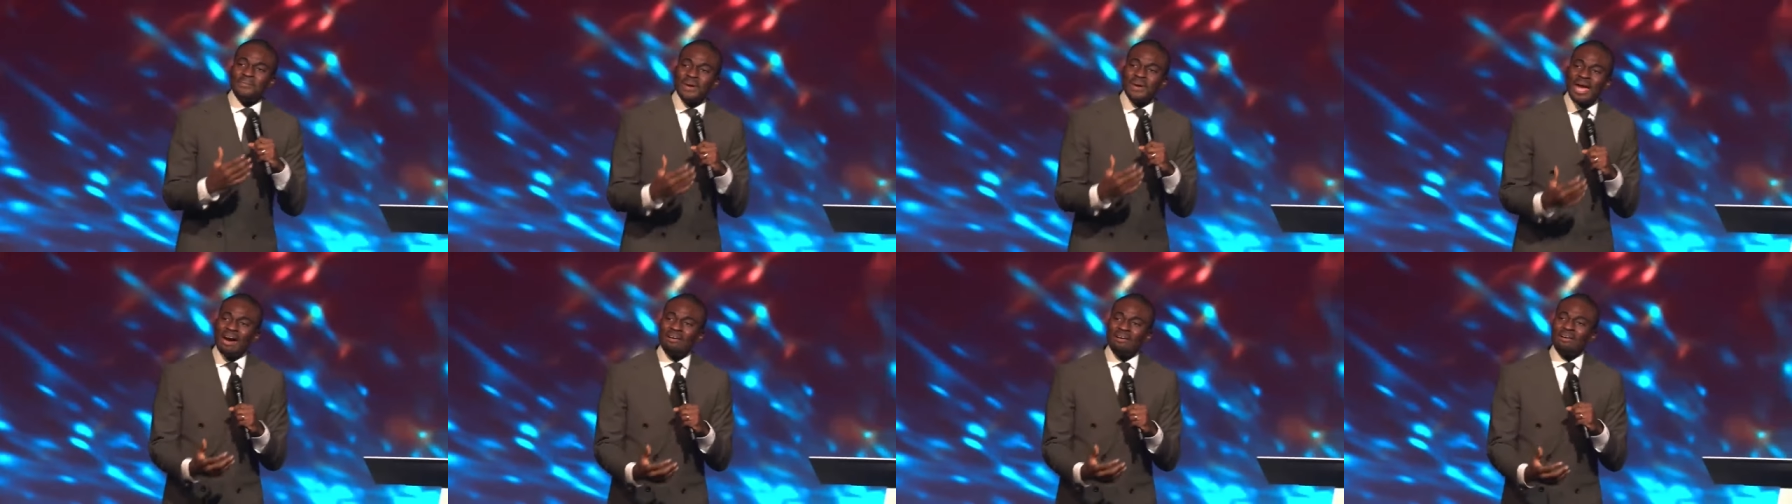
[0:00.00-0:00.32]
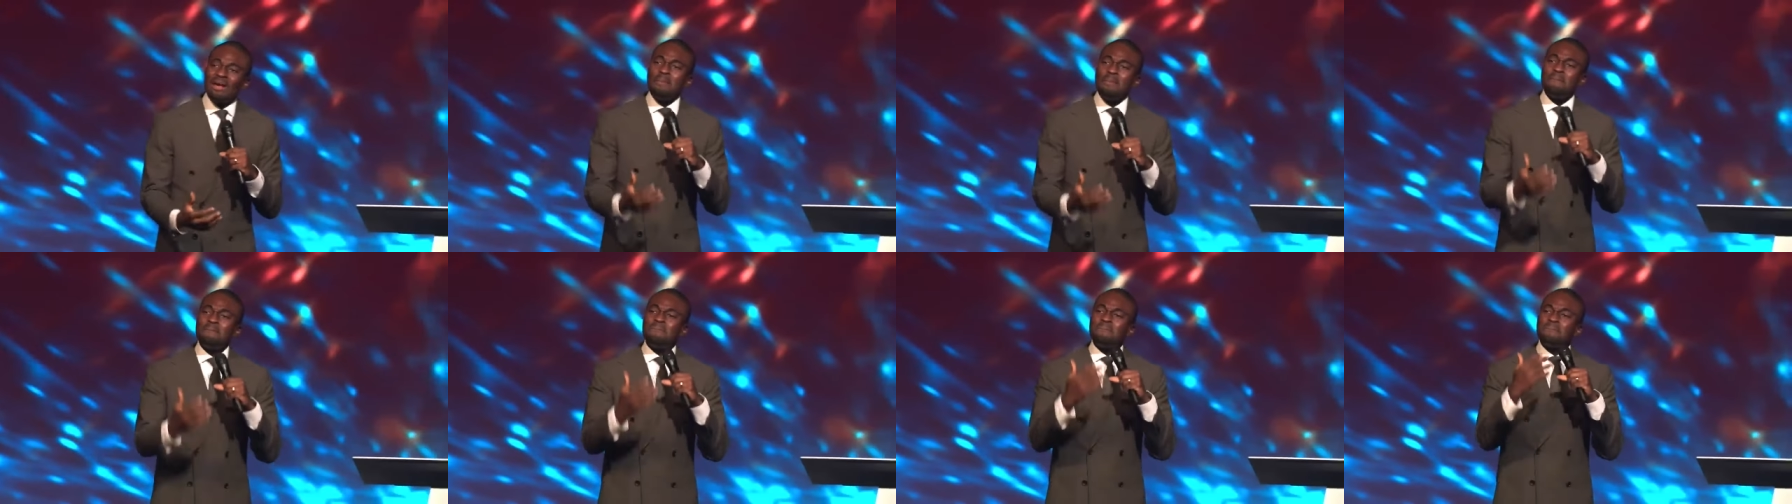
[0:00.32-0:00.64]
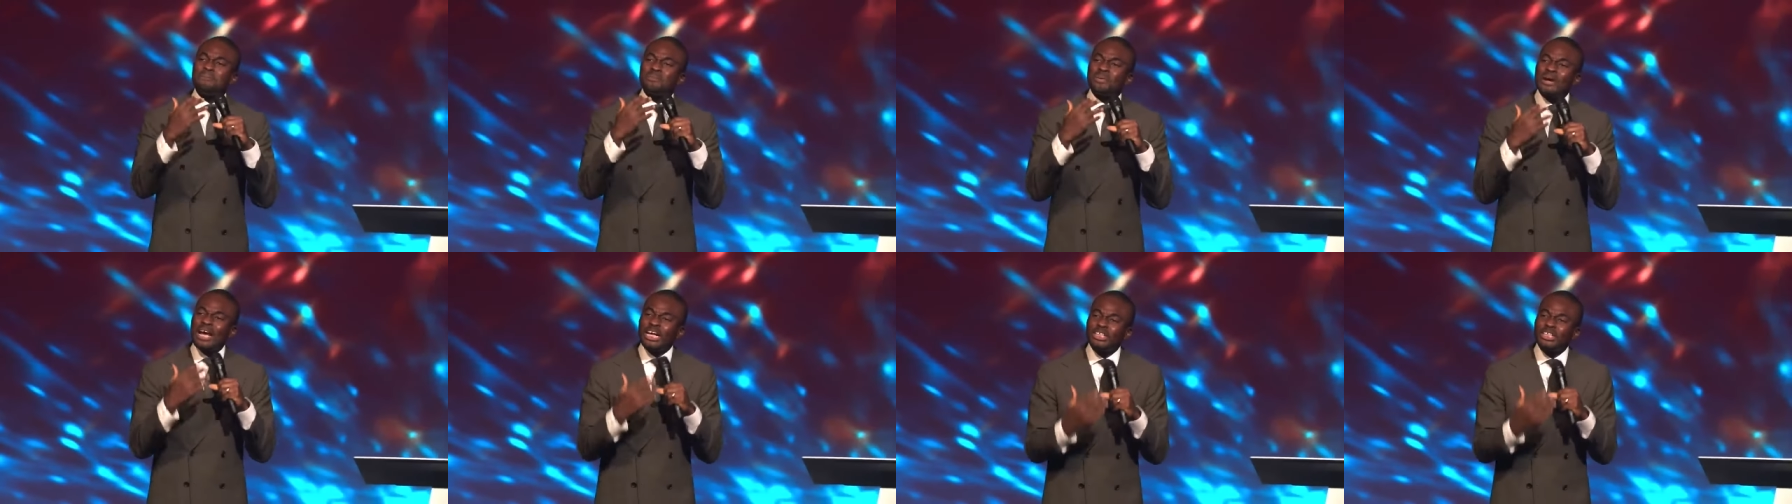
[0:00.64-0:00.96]
bearing
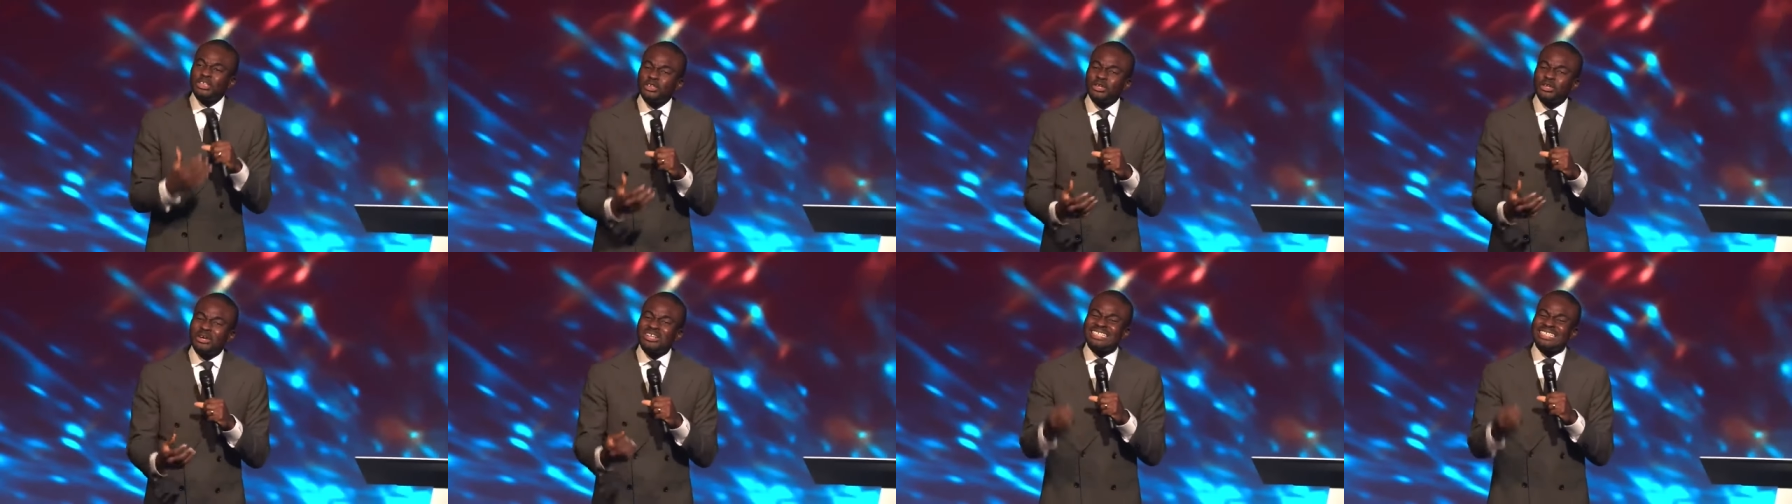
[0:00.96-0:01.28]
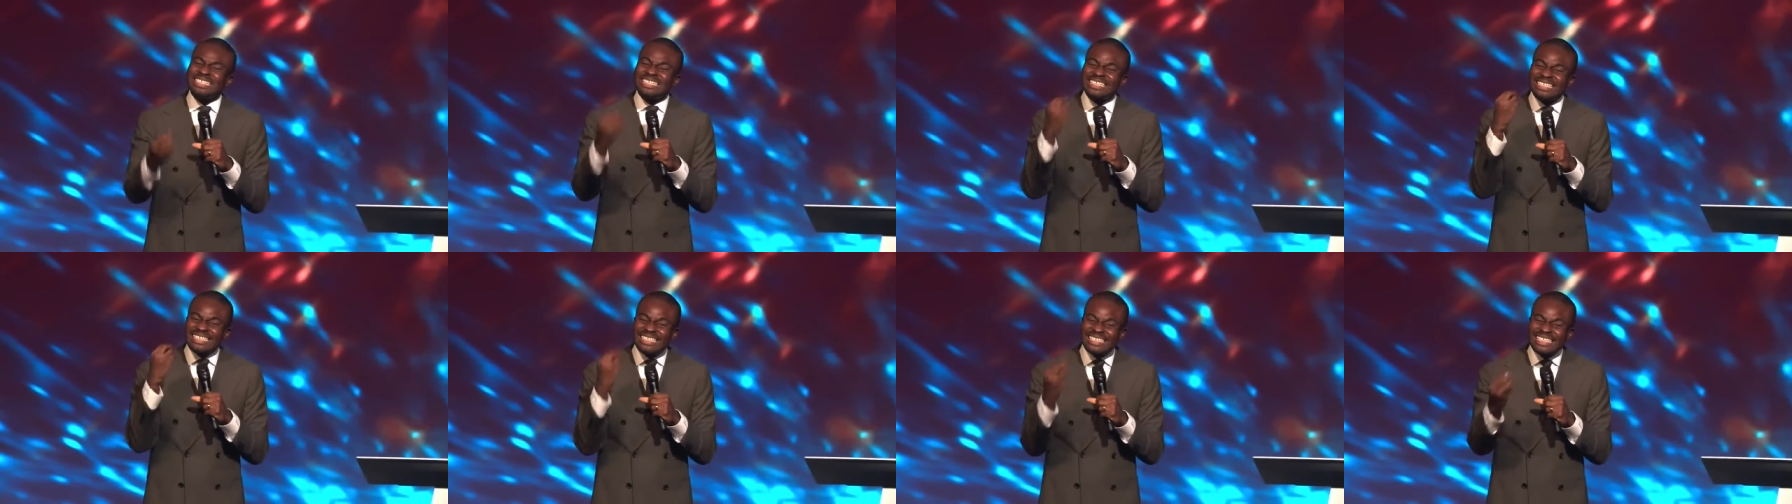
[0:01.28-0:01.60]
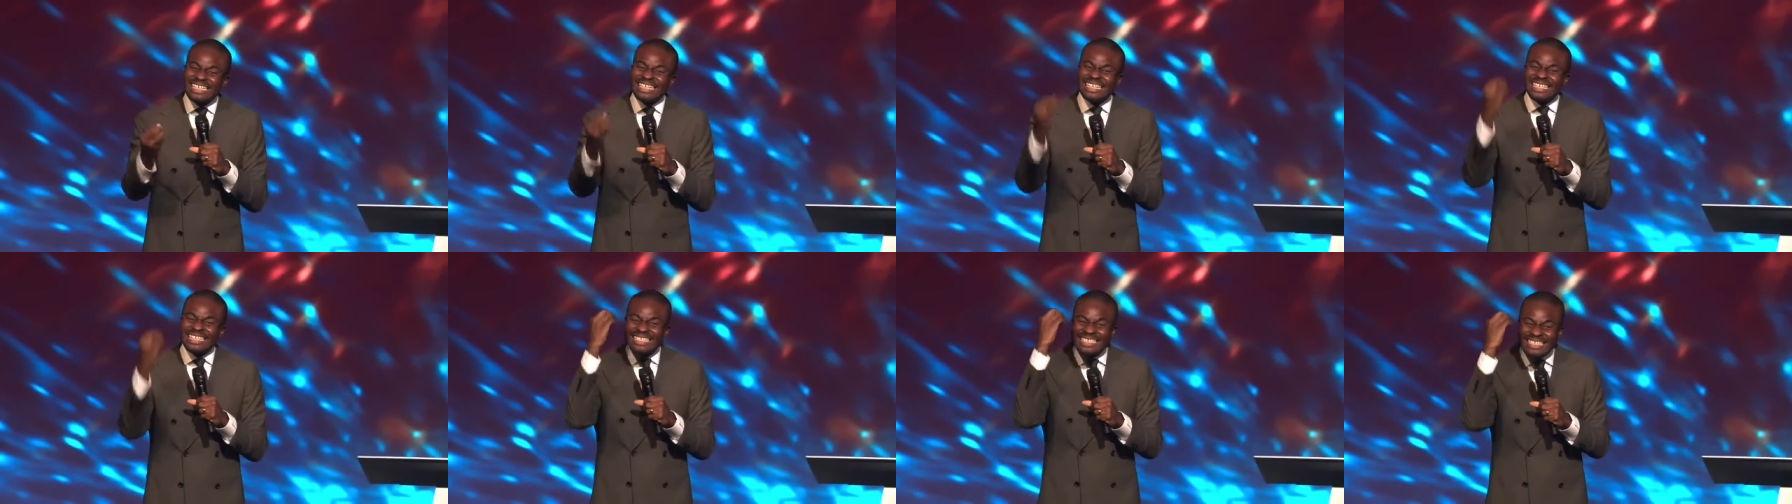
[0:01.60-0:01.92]
precious
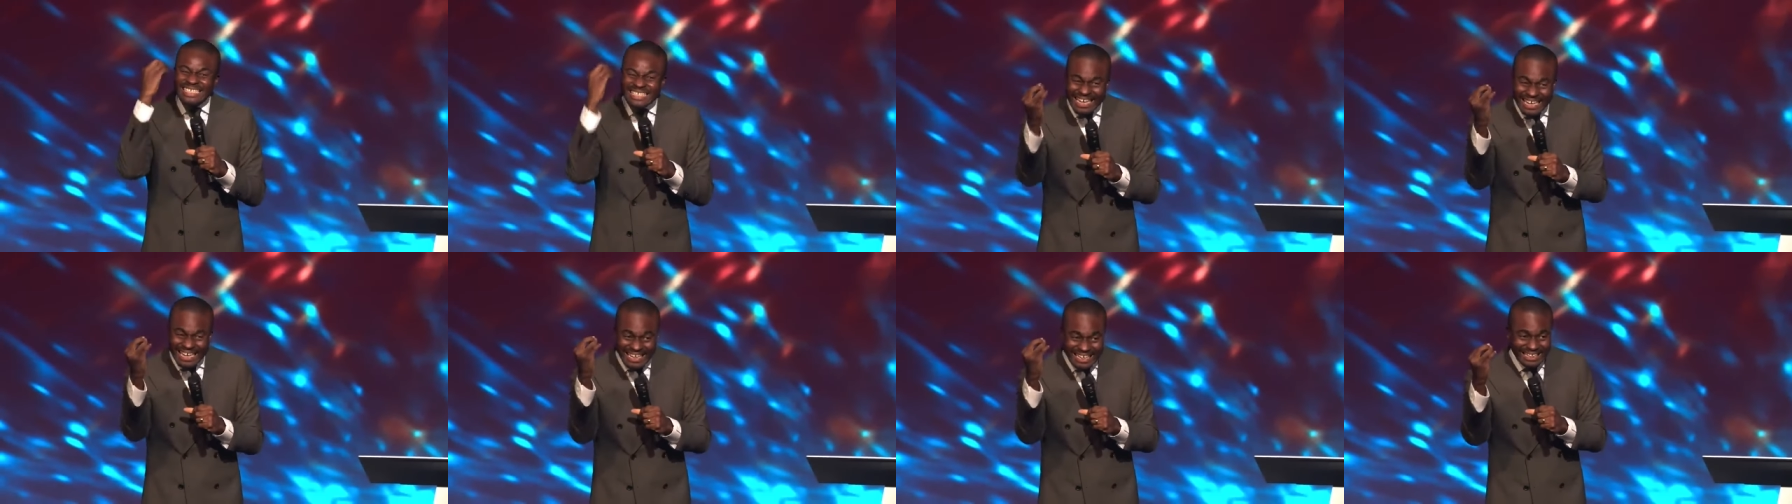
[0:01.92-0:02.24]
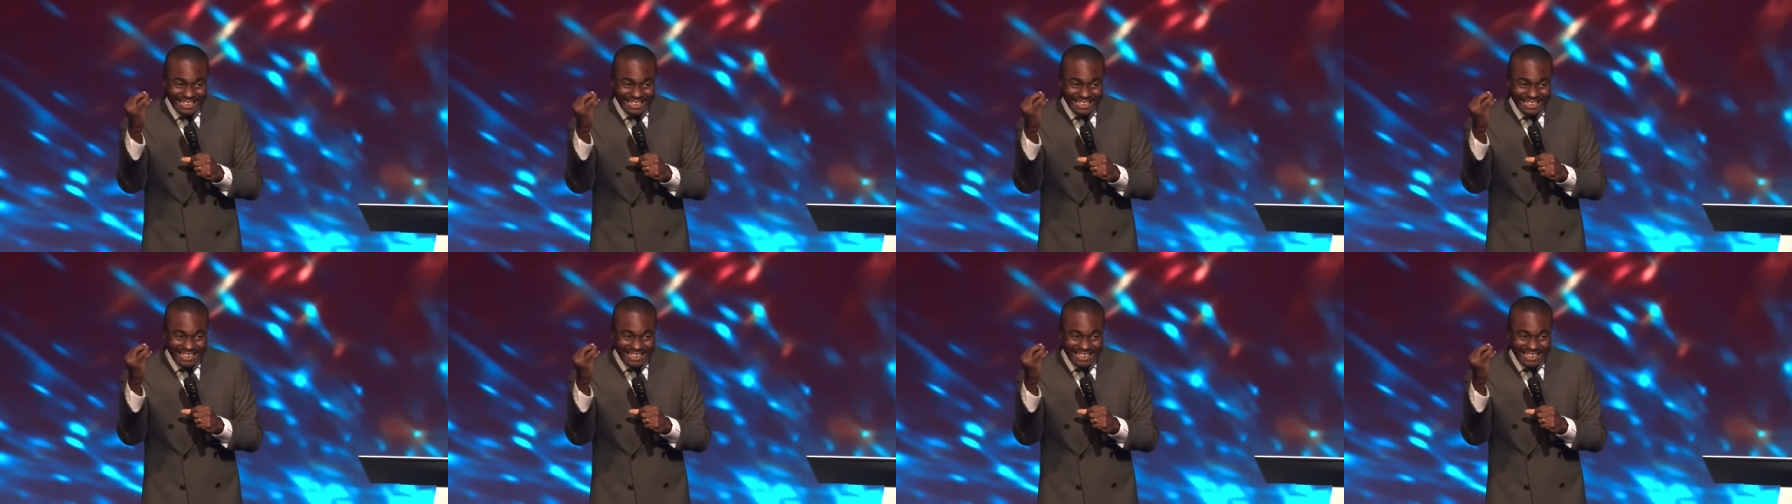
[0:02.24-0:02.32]
seed.